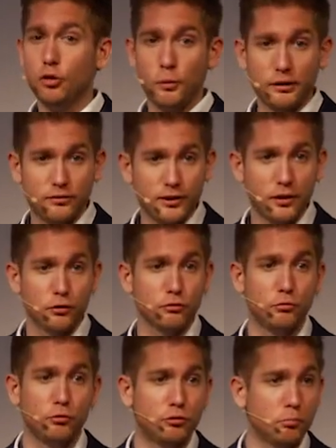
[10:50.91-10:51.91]
doing
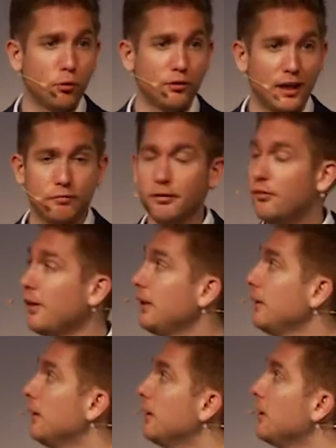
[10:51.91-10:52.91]
sales, doing support, everything.